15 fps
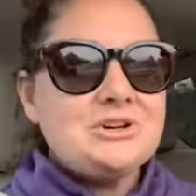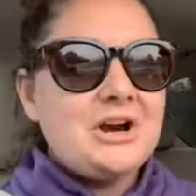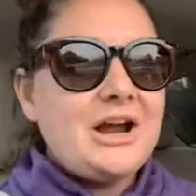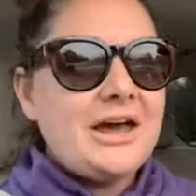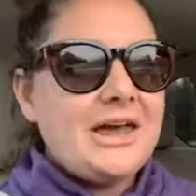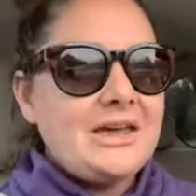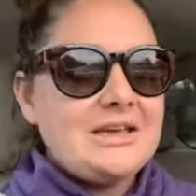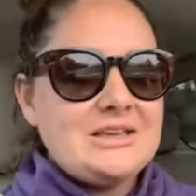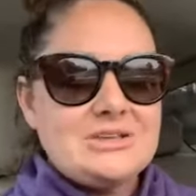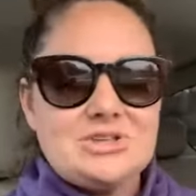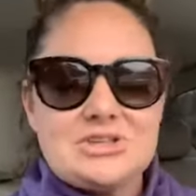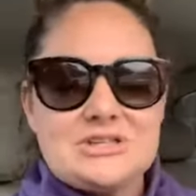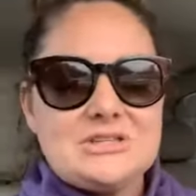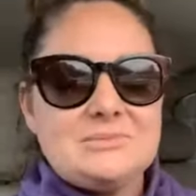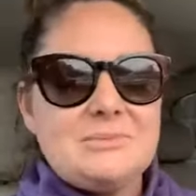right. It
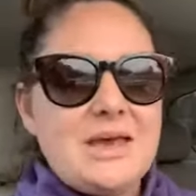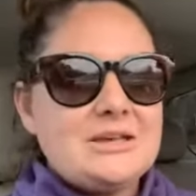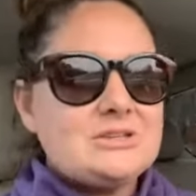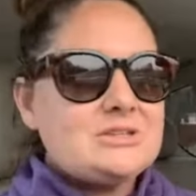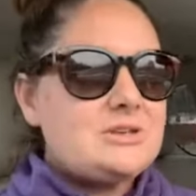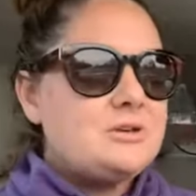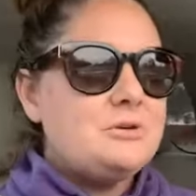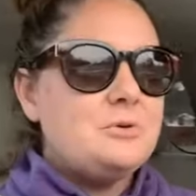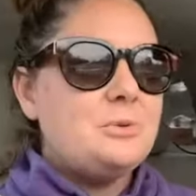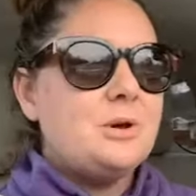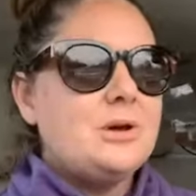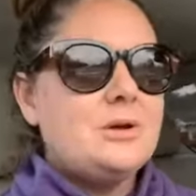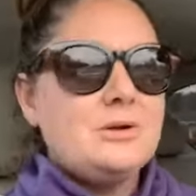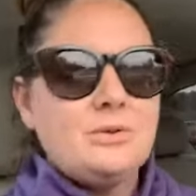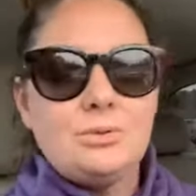just makes two
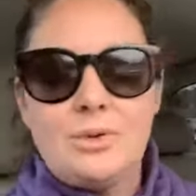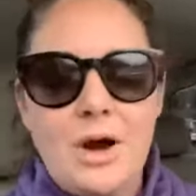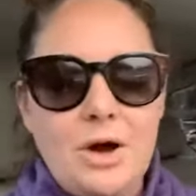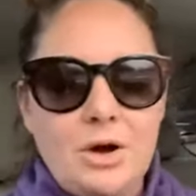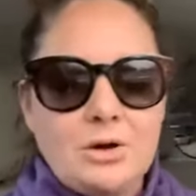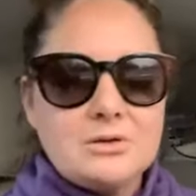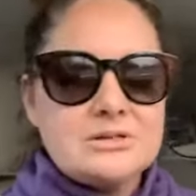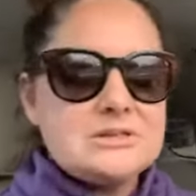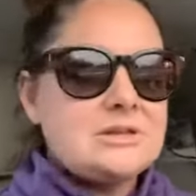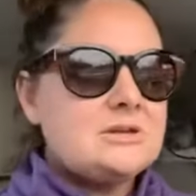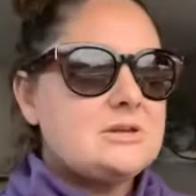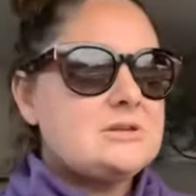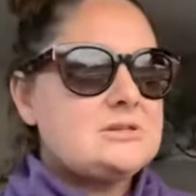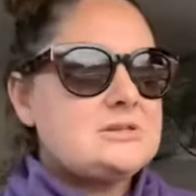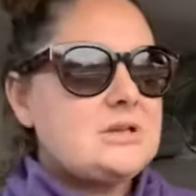wrongs.
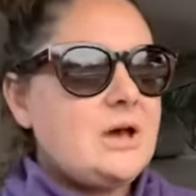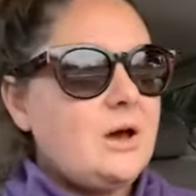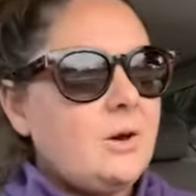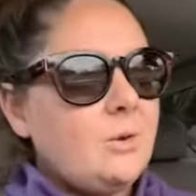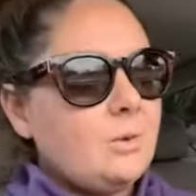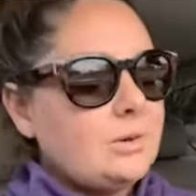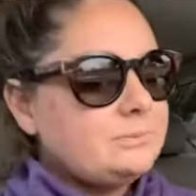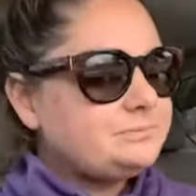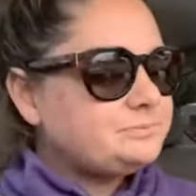So